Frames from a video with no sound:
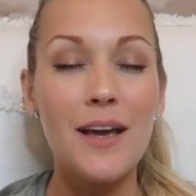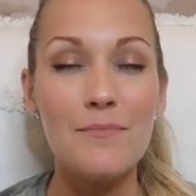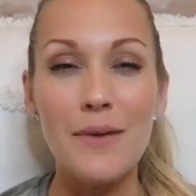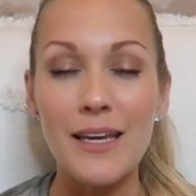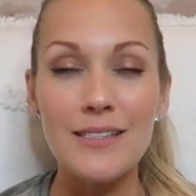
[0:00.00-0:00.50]

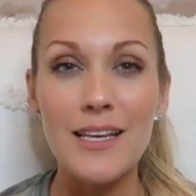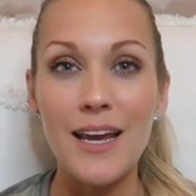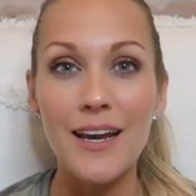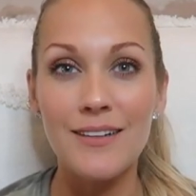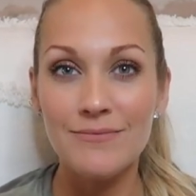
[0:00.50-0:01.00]

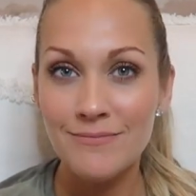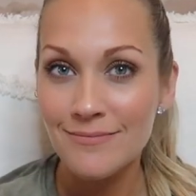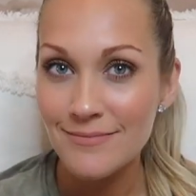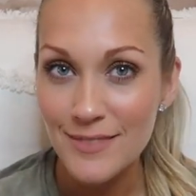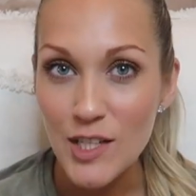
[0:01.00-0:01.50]
amazing
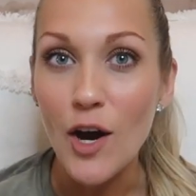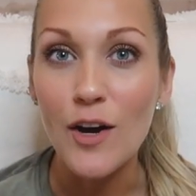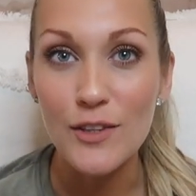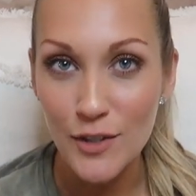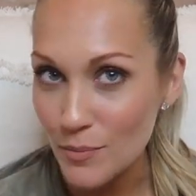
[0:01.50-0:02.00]

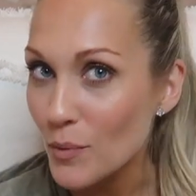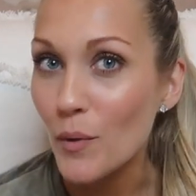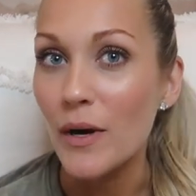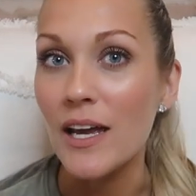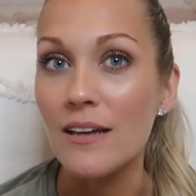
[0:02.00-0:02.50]
toddler
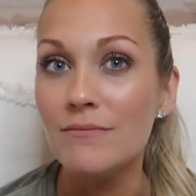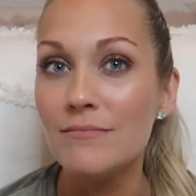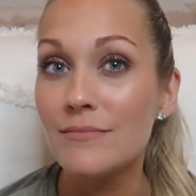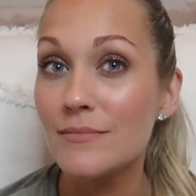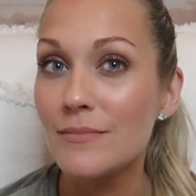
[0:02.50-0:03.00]
boy
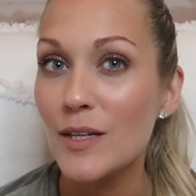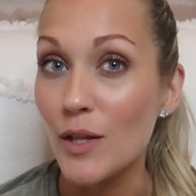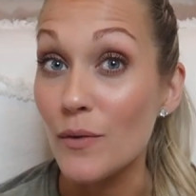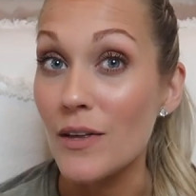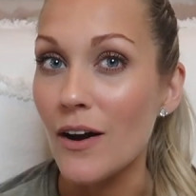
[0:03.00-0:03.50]

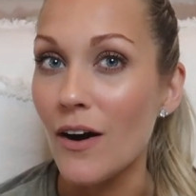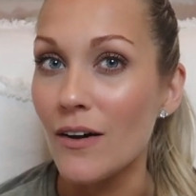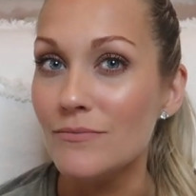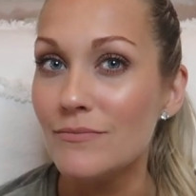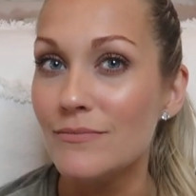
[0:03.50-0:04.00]
clothing haul.